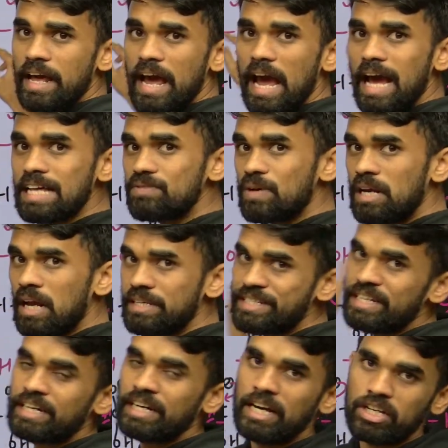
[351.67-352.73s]
as well as
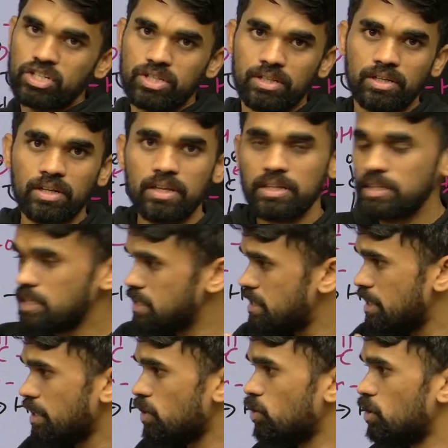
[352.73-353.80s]
reduction. This
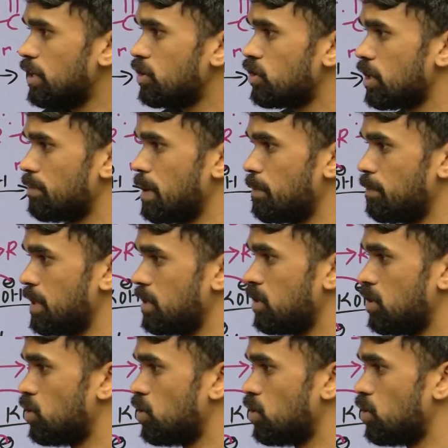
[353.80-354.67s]
thing you need to remember.